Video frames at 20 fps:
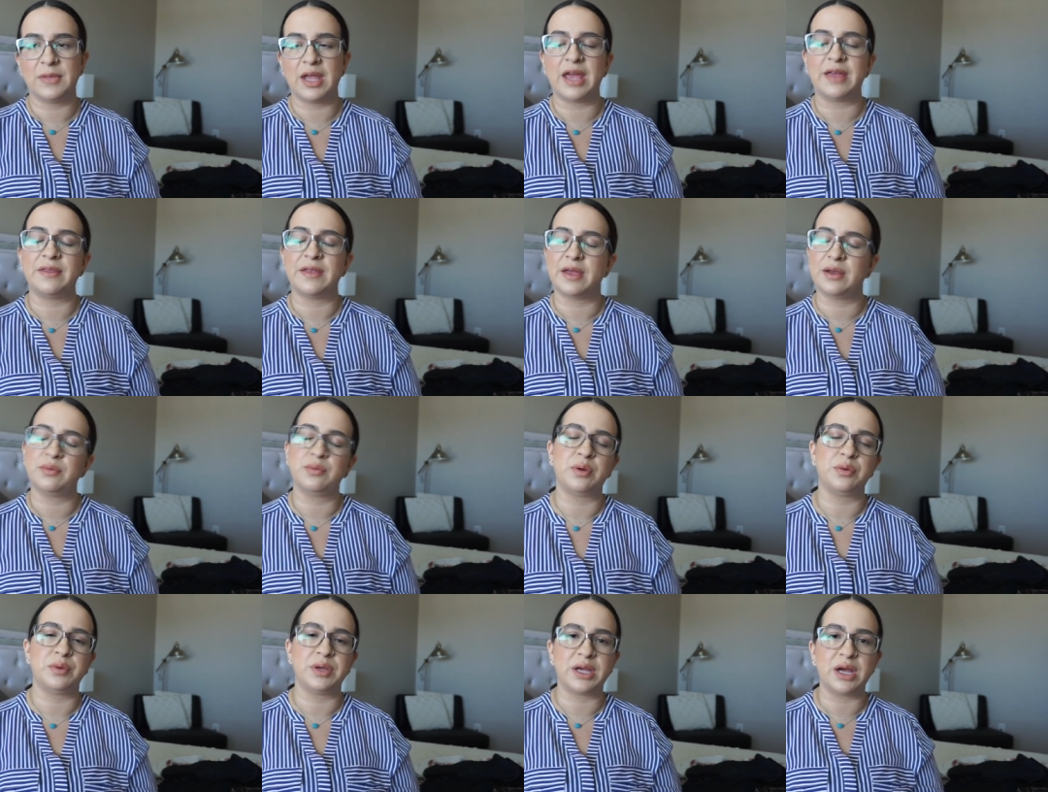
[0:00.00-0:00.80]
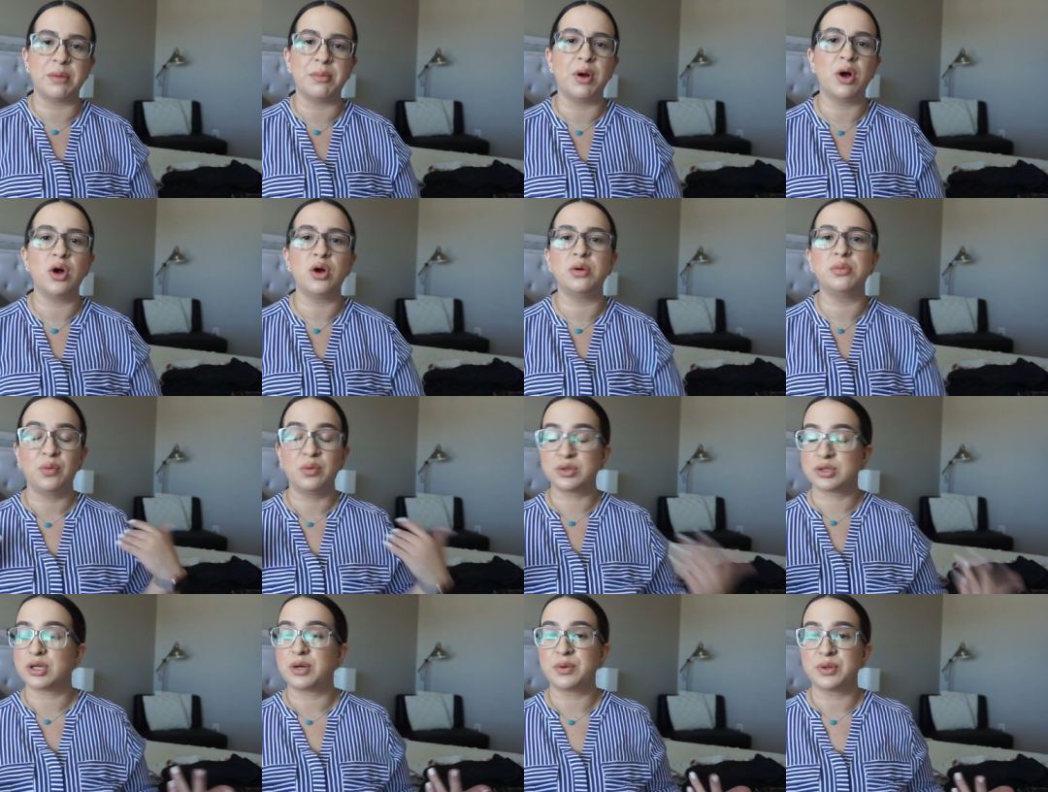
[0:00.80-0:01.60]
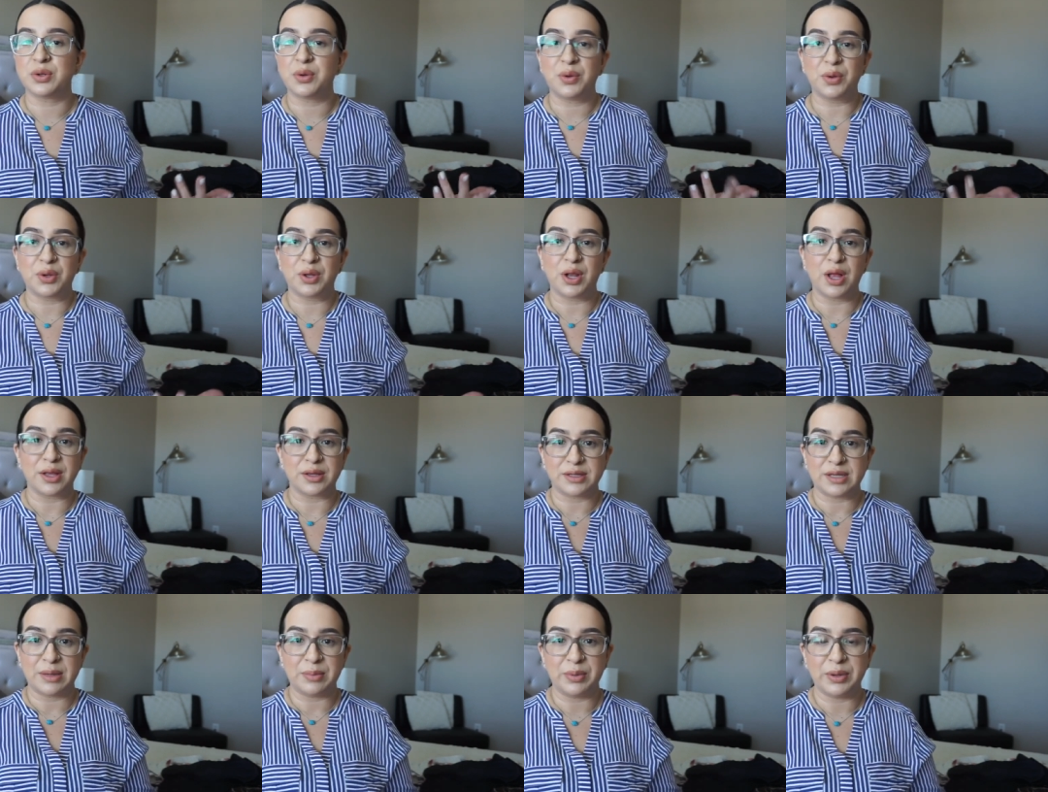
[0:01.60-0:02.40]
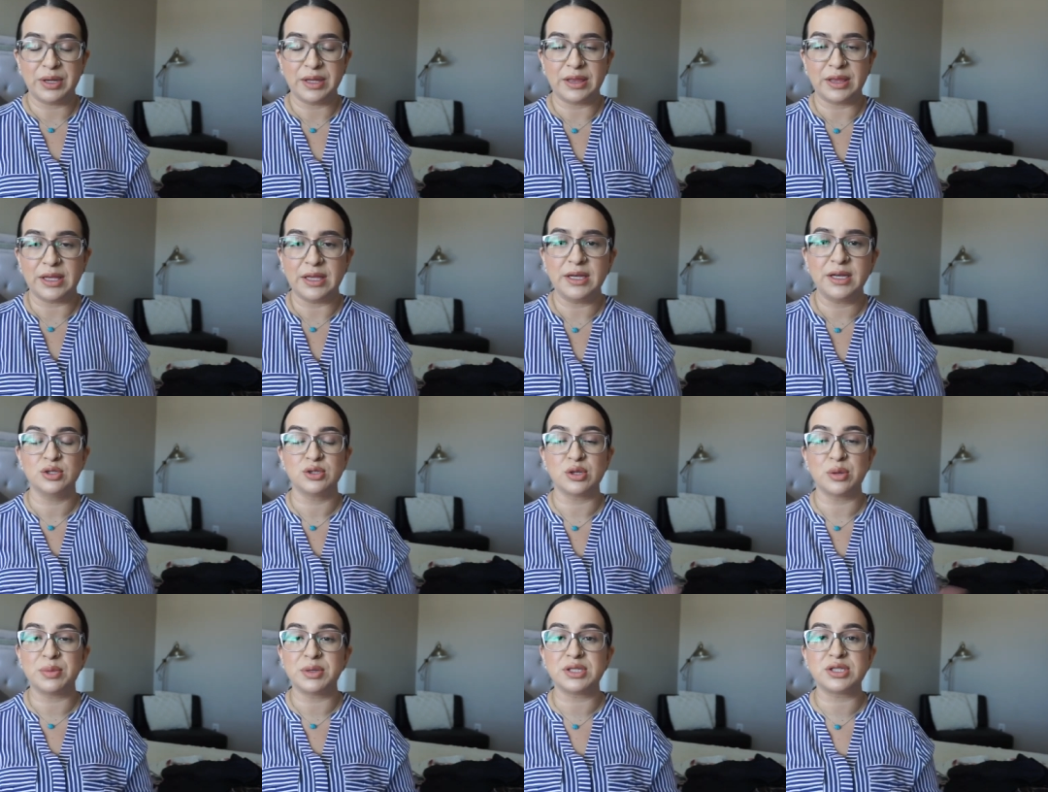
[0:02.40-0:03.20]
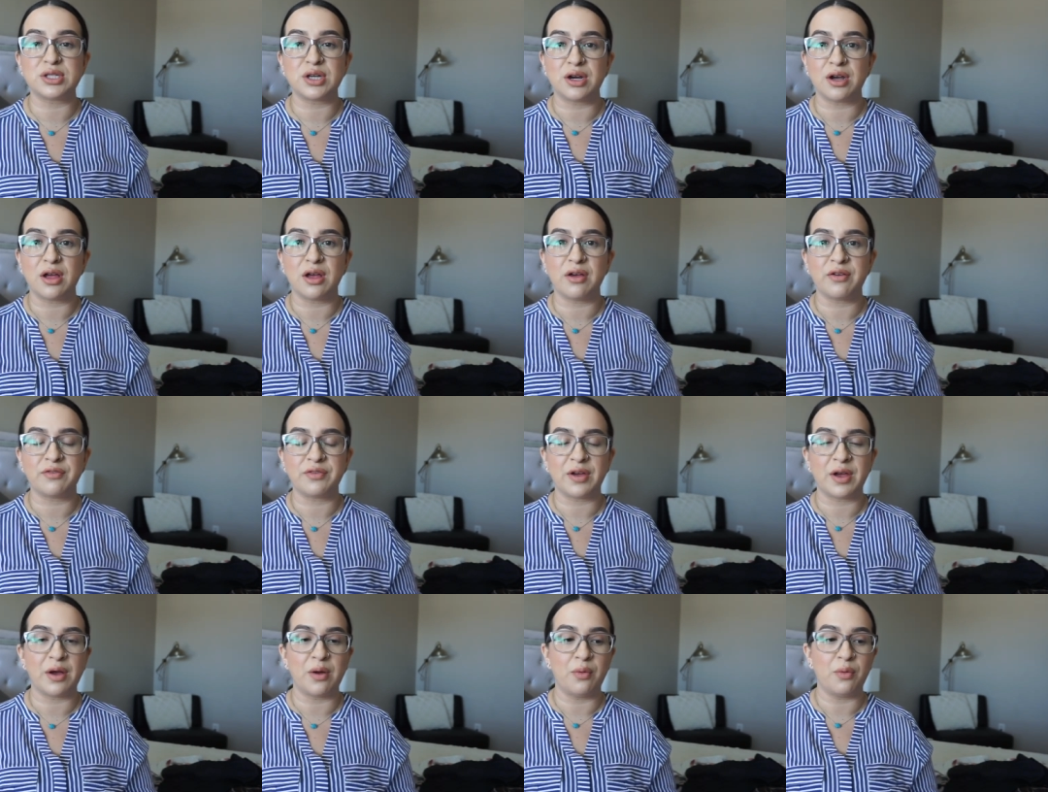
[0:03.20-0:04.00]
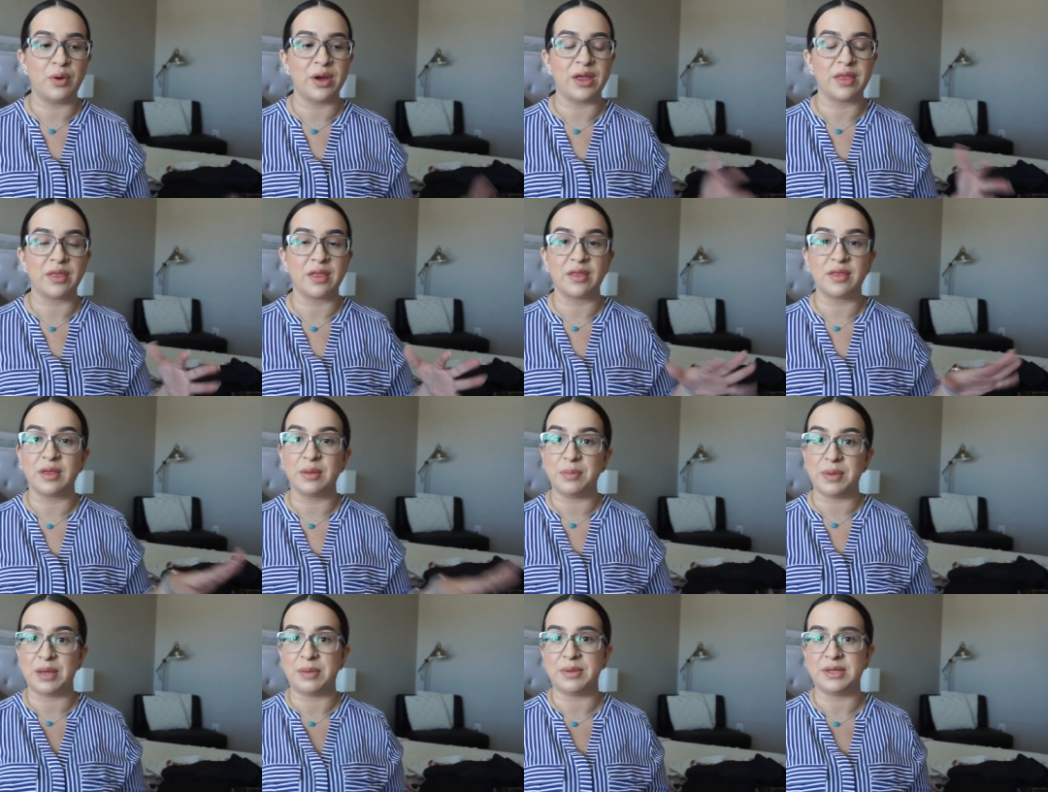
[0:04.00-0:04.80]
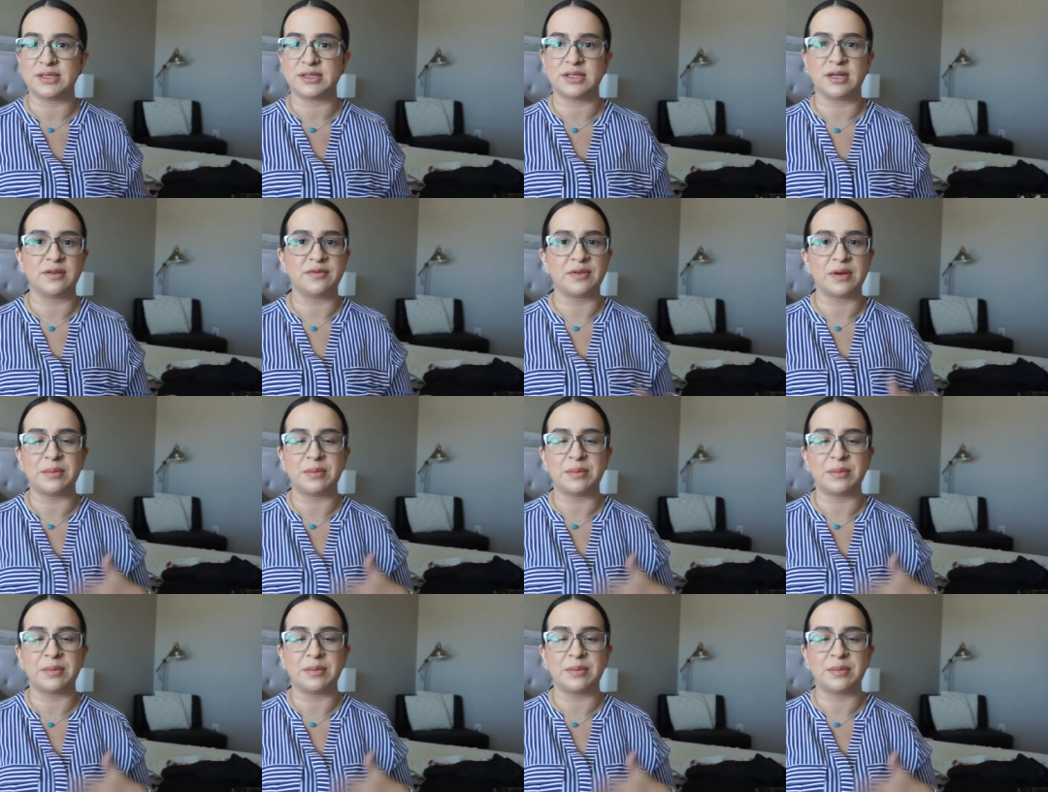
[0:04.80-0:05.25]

And then when we come home, we'll start with the whole cloth diapering thing. So I'm going to start off with the baby stuff.